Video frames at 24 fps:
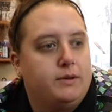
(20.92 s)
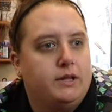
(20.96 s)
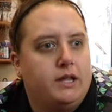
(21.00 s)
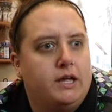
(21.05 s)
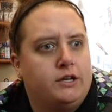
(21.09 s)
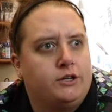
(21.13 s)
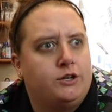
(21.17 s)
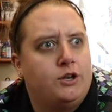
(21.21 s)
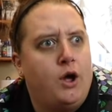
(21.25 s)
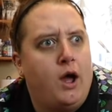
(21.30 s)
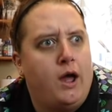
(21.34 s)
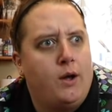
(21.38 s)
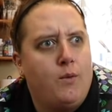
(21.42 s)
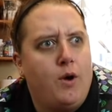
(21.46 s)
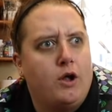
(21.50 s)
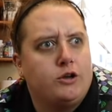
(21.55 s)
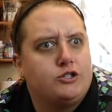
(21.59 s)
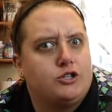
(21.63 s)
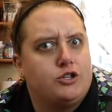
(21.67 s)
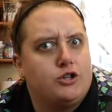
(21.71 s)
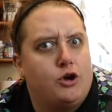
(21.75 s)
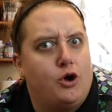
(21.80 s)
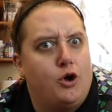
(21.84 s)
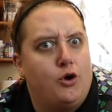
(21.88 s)
be like, no, I
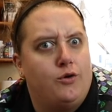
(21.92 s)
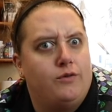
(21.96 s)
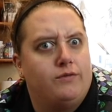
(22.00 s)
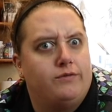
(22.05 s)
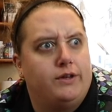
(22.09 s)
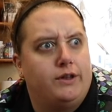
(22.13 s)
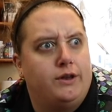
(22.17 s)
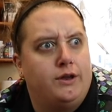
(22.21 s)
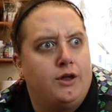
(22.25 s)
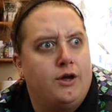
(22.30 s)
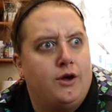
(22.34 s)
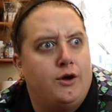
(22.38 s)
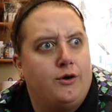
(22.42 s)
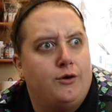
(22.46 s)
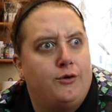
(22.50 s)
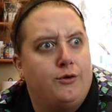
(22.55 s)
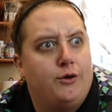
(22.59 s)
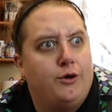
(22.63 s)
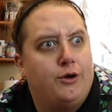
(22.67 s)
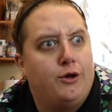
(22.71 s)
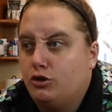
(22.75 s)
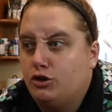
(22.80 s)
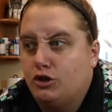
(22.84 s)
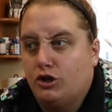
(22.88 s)
watched the whole
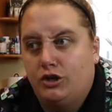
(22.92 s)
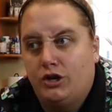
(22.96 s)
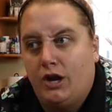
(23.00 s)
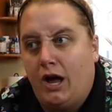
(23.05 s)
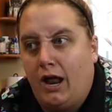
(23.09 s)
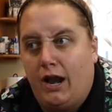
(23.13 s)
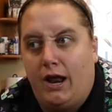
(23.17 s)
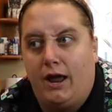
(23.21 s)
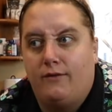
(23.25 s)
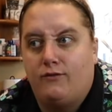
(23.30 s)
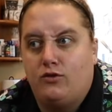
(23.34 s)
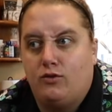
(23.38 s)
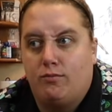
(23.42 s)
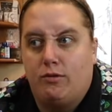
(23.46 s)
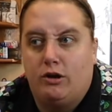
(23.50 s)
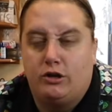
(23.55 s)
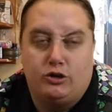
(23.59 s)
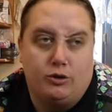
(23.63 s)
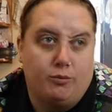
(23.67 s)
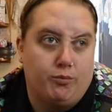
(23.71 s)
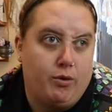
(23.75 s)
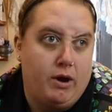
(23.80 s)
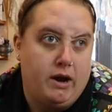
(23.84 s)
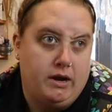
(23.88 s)
video. You should not have your
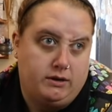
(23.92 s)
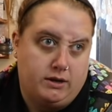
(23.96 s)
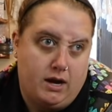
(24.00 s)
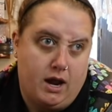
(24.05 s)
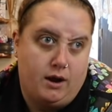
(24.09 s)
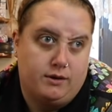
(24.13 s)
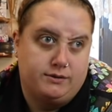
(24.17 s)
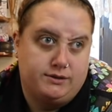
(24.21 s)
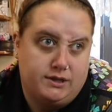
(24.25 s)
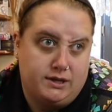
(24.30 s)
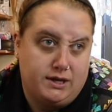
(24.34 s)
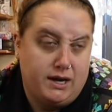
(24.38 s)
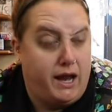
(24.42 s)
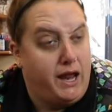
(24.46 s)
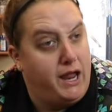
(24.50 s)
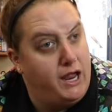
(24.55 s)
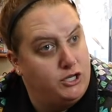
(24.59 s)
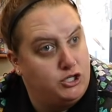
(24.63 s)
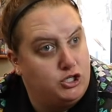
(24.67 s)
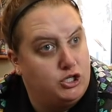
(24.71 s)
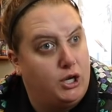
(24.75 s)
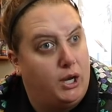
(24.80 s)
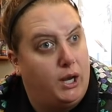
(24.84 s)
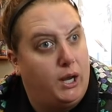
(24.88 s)
mental breakdowns in the
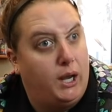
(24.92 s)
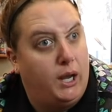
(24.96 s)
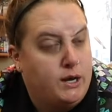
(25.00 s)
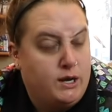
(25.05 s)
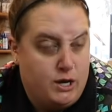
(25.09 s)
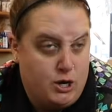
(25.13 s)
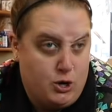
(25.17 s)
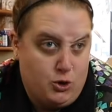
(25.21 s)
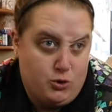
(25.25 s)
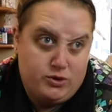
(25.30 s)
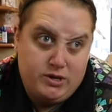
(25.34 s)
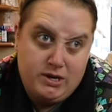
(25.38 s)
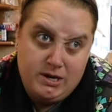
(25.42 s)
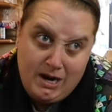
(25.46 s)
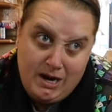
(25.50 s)
kitchen near the